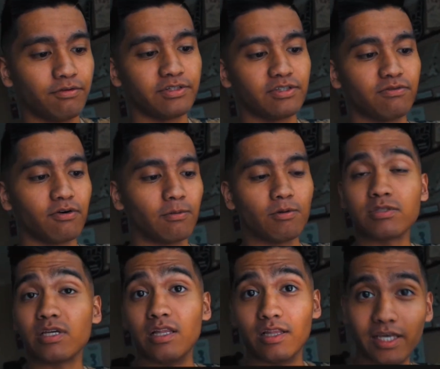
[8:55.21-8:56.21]
First and
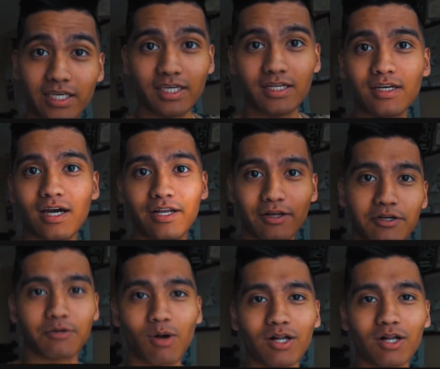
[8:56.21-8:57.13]
foremost, Lincoln, I know you're